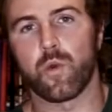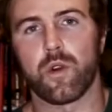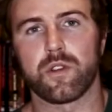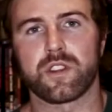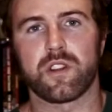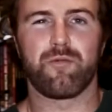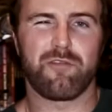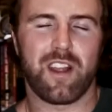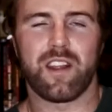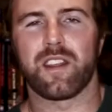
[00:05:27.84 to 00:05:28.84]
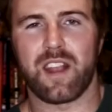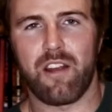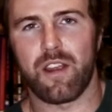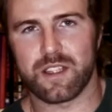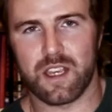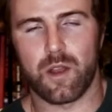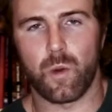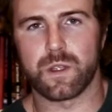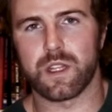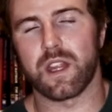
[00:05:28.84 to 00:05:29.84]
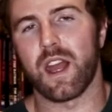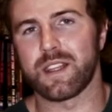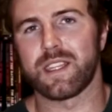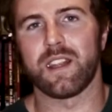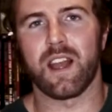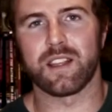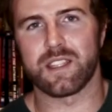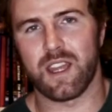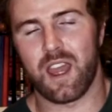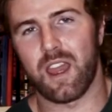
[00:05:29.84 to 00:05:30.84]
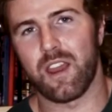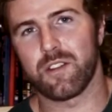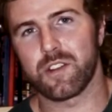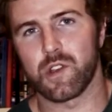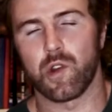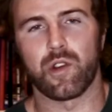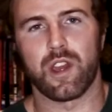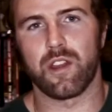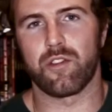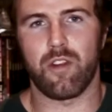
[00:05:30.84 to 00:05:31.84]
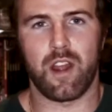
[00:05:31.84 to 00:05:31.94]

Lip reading: was really the direct sequel to the 1998 Sony